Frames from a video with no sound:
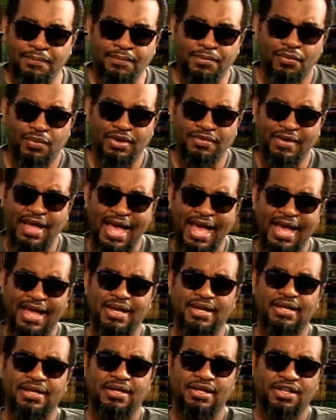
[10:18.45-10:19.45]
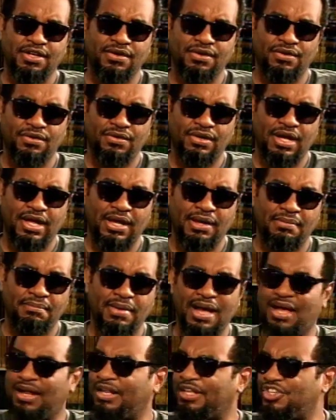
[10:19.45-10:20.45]
We've had,
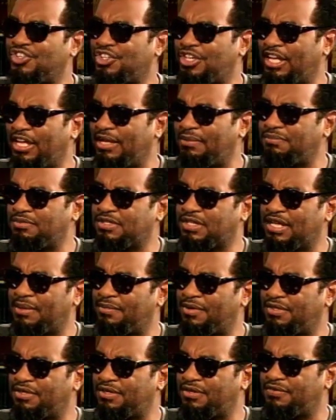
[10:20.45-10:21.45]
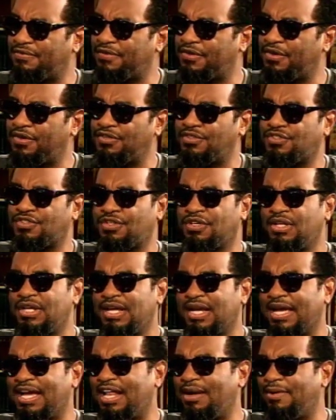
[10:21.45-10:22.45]
Marlon James came out of the first
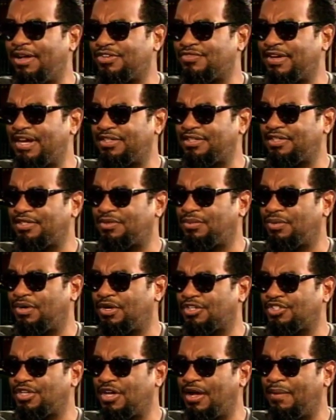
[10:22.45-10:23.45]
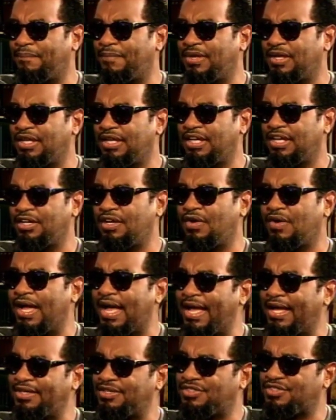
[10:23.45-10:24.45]
Calabash Writers Workshop. He now
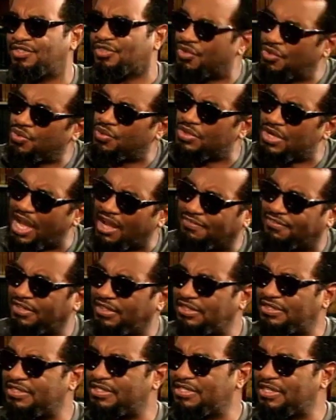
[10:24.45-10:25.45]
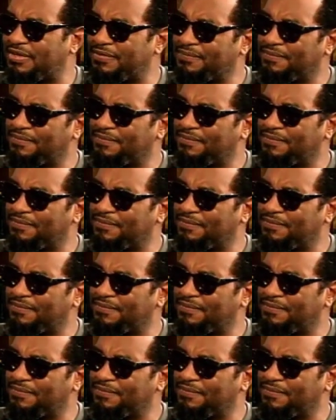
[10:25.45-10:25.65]
has 2 novels.